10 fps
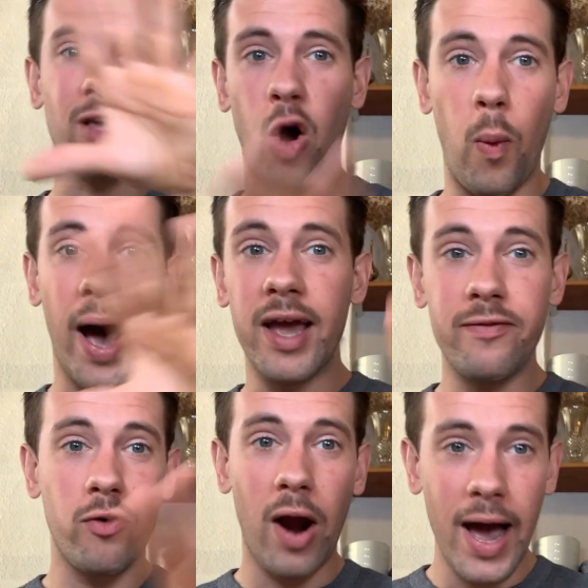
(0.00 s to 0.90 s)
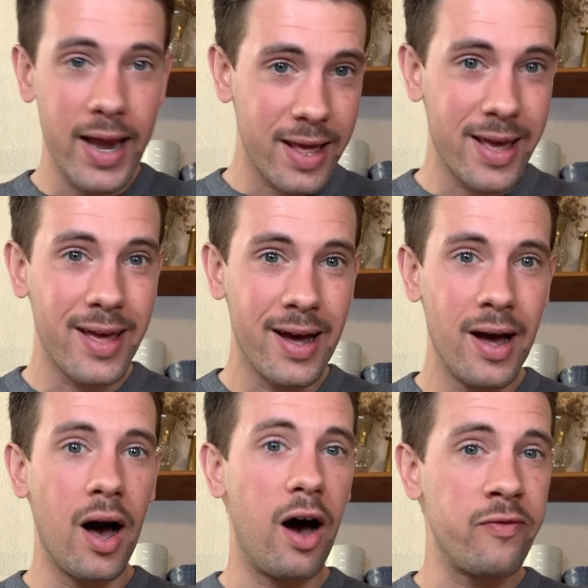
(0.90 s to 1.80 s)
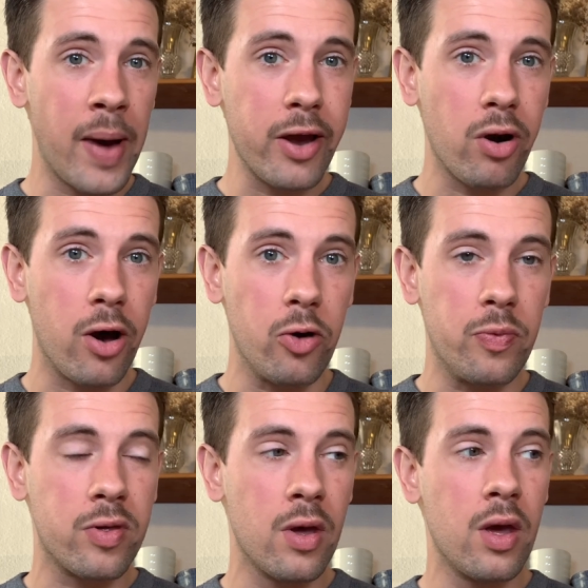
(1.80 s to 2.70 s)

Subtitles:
a wide variety of microbes.